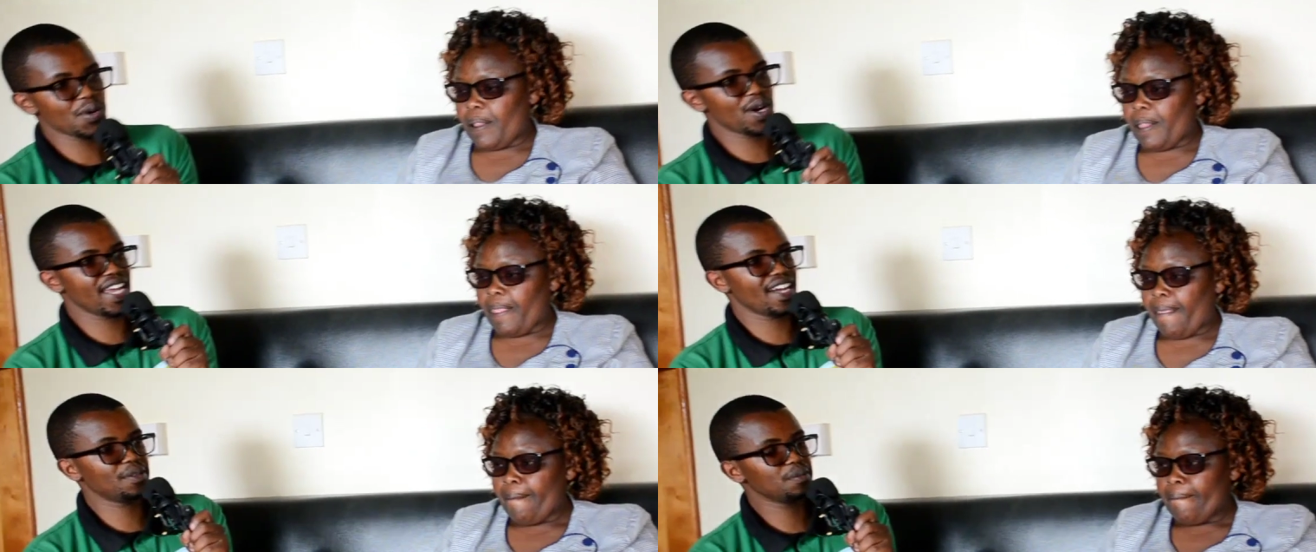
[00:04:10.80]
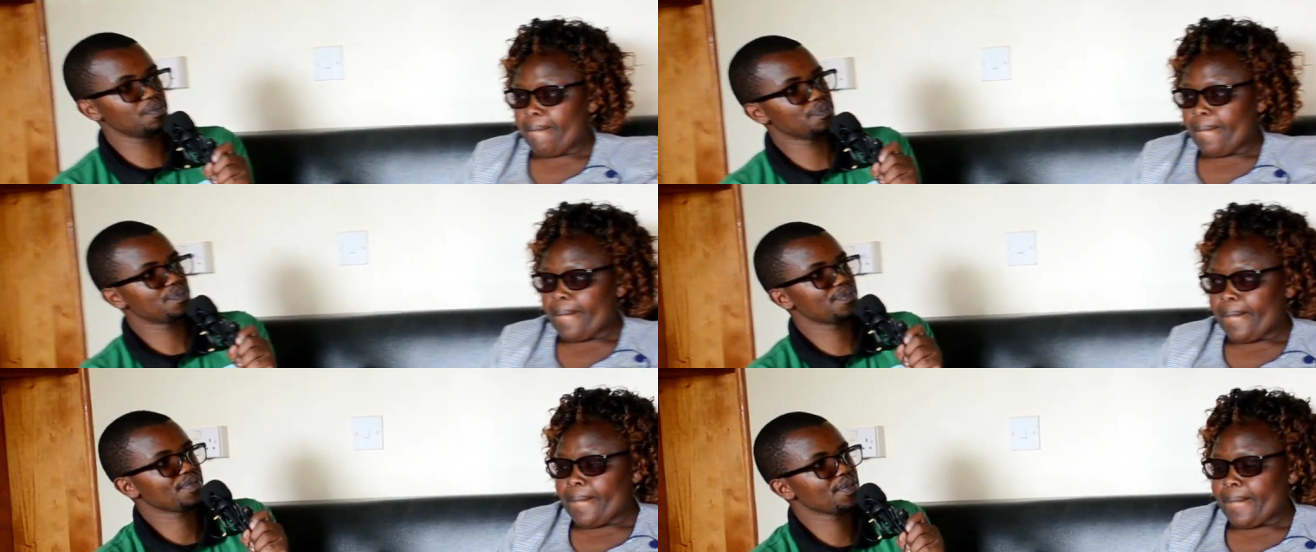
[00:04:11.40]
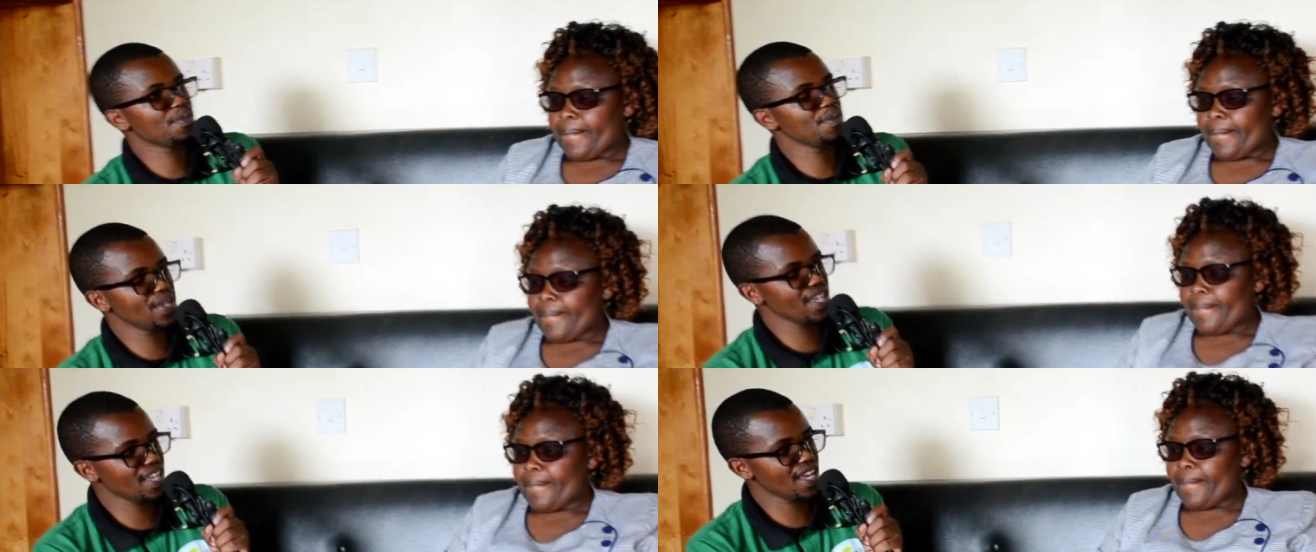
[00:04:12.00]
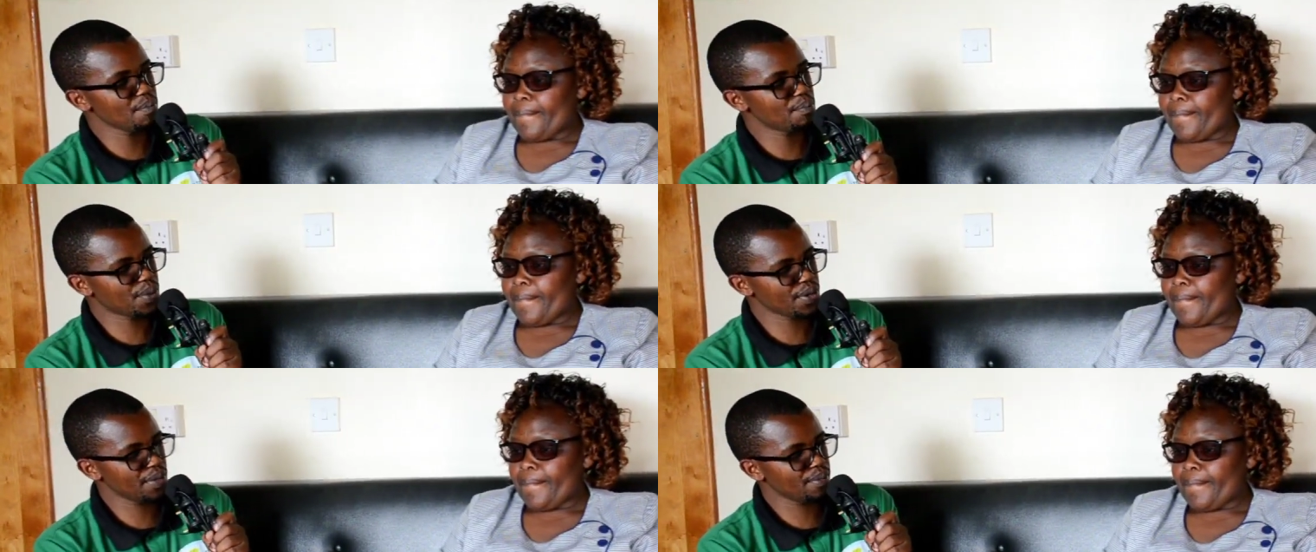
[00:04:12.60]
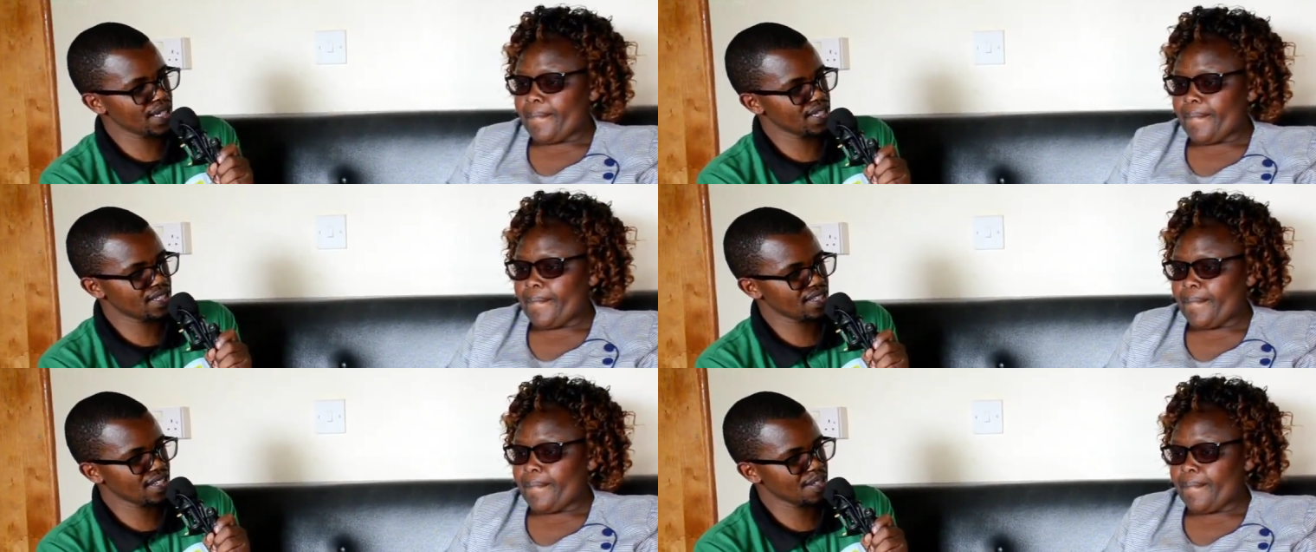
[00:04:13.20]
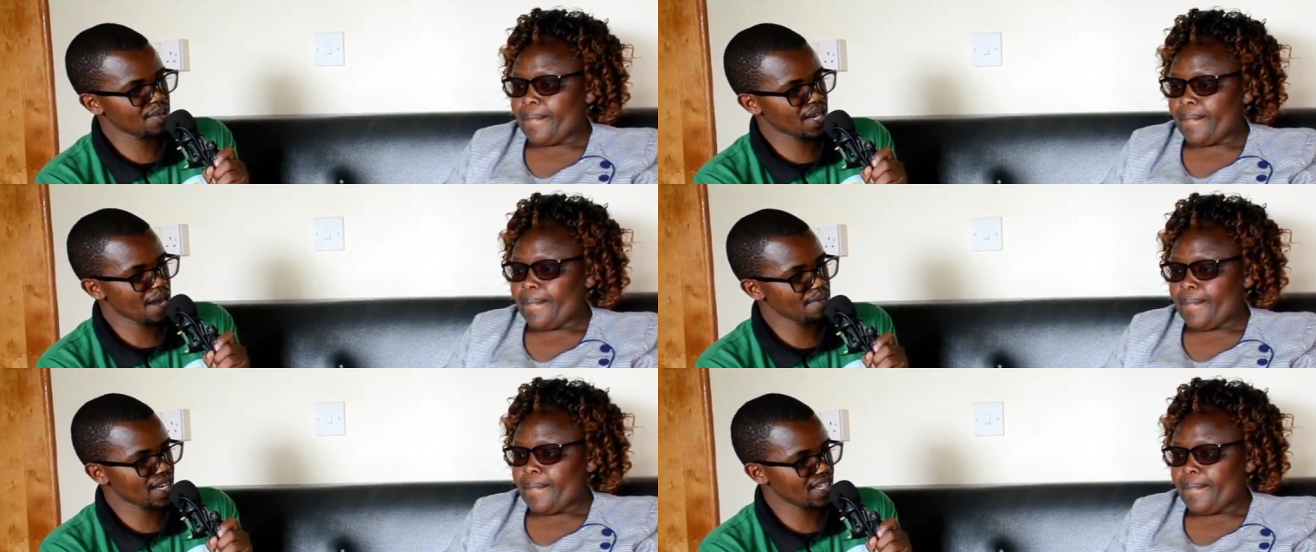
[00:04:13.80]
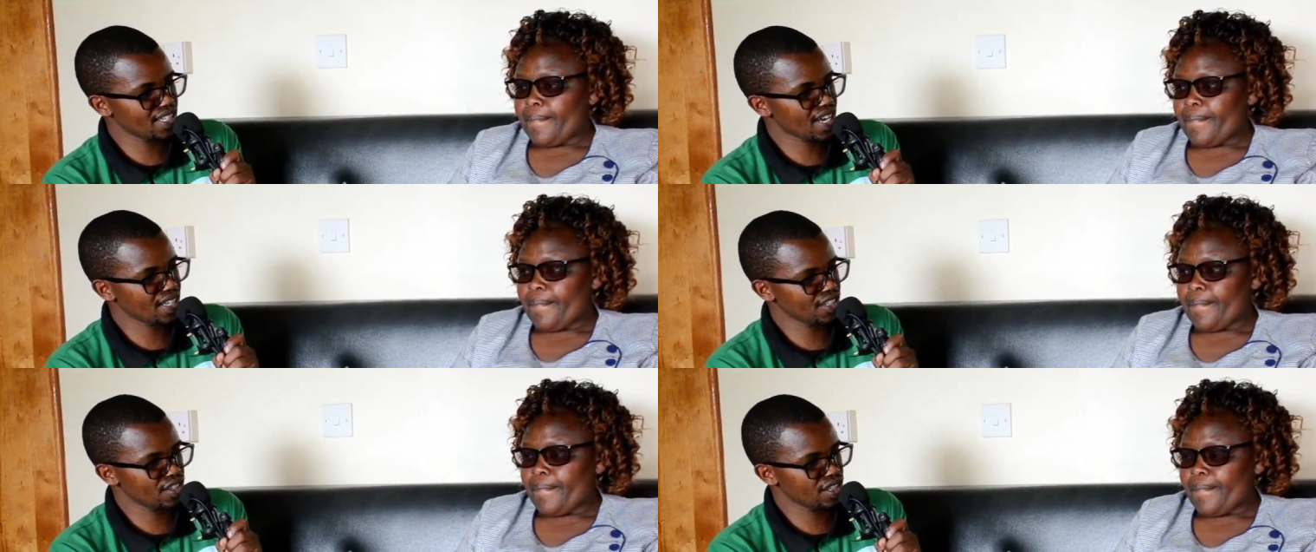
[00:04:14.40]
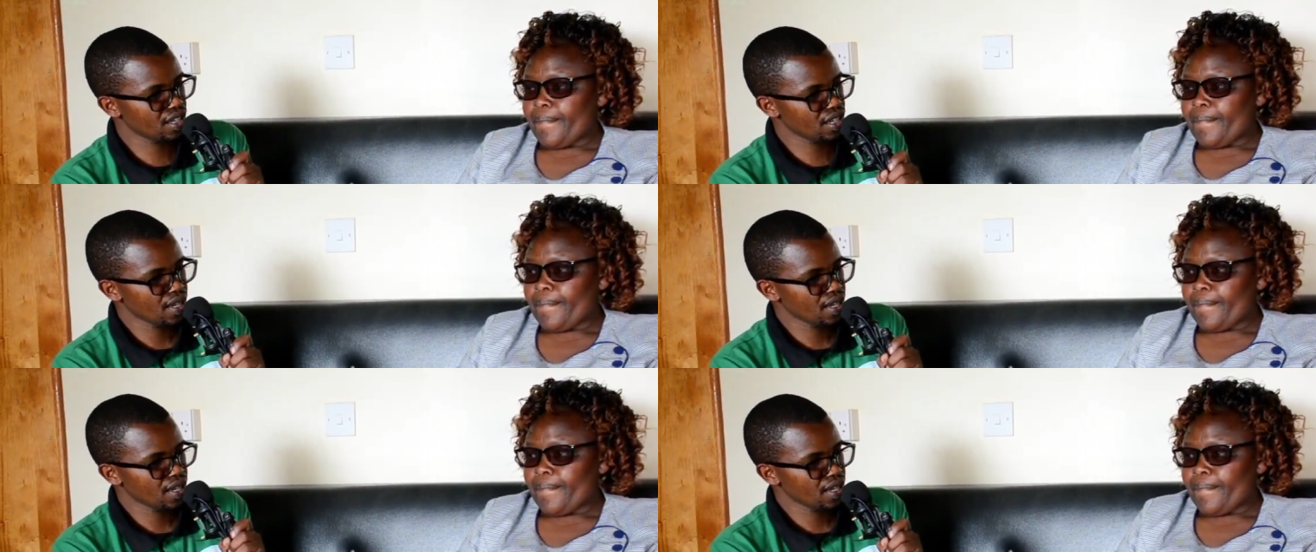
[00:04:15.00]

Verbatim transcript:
Speaker 1: where maybe employment is becoming a challenge.